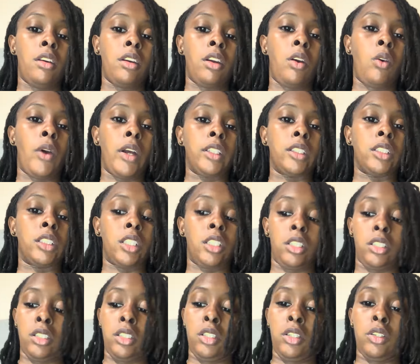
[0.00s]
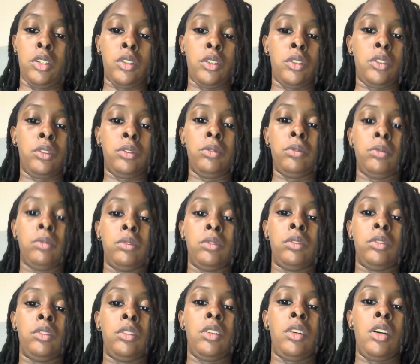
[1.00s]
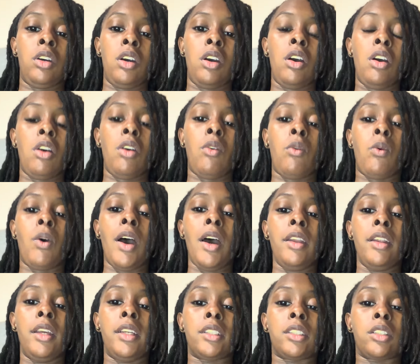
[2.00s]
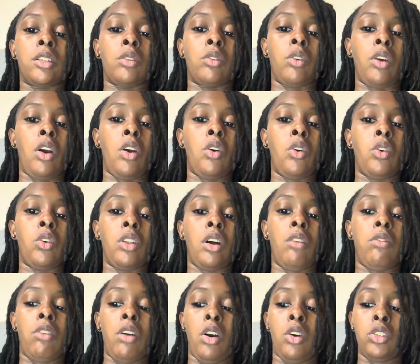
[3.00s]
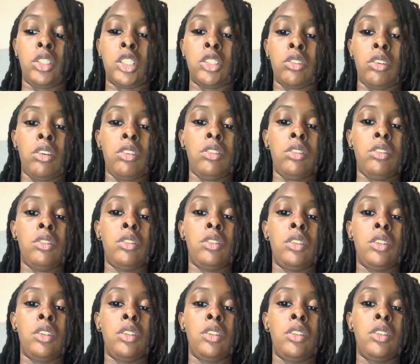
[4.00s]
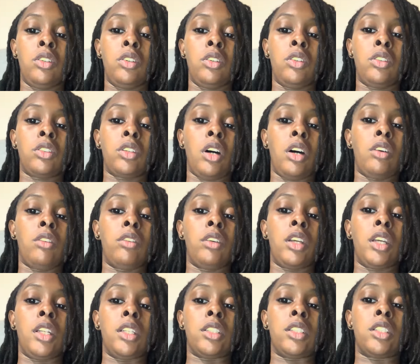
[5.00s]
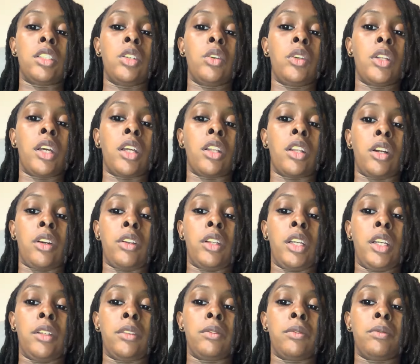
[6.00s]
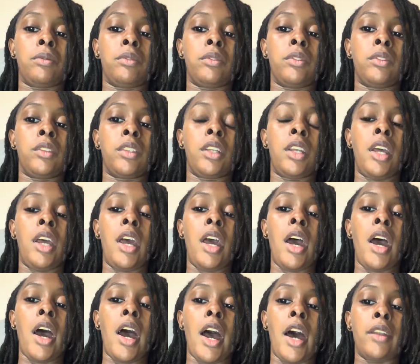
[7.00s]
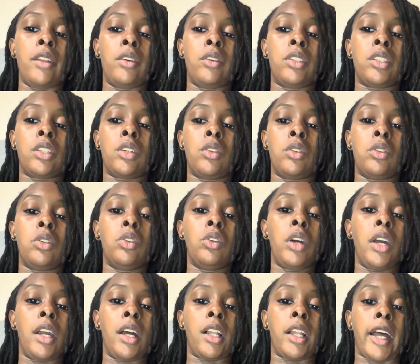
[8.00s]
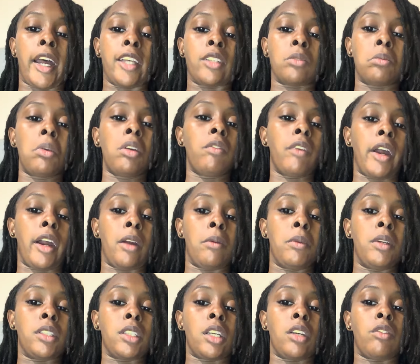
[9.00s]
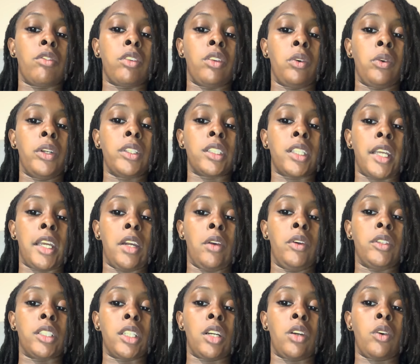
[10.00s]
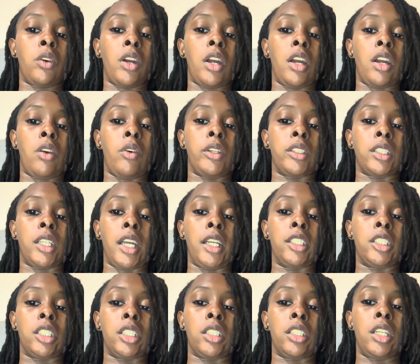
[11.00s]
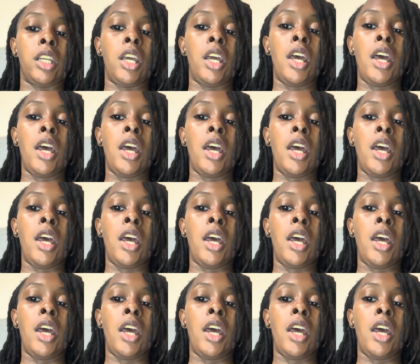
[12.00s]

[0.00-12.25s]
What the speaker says: Question 2. What is the role of cultural in student learning? How do school and classroom environments influence language acquisition,